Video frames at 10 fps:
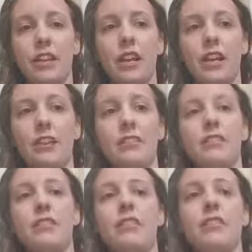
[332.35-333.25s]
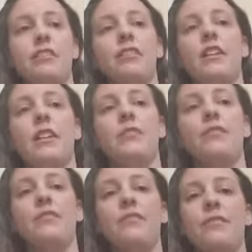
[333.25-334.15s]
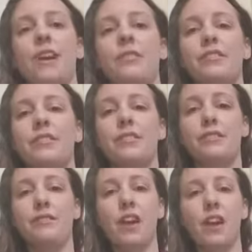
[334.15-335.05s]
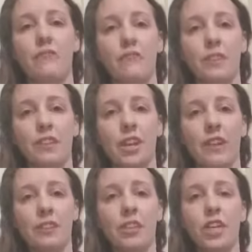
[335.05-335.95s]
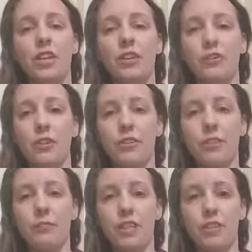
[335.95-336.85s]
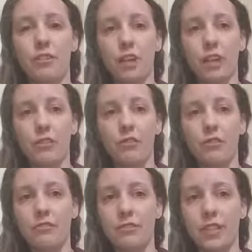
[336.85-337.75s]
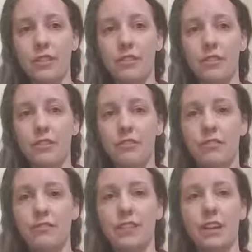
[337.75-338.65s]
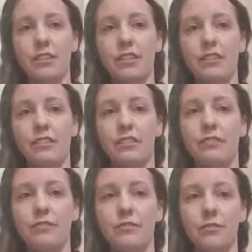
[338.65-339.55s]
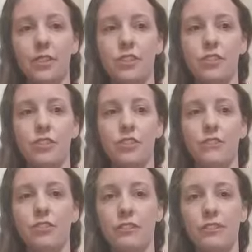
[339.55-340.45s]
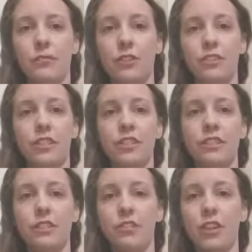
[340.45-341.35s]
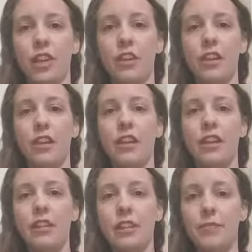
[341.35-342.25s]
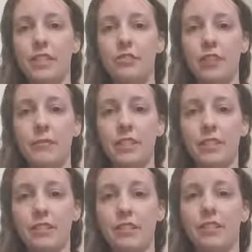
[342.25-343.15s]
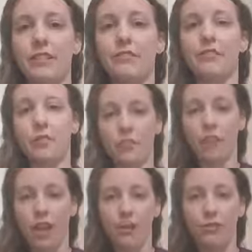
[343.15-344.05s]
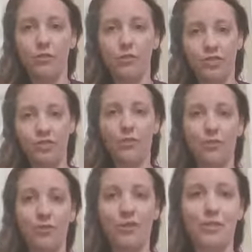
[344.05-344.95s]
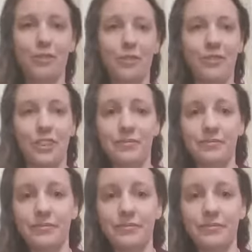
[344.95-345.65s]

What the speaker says: and the name coronavirus is derived from the Latin corona, meaning crown or wreath. So the virus has a fringe of surface proteins that create an image reminiscent of a crown or a solar corona.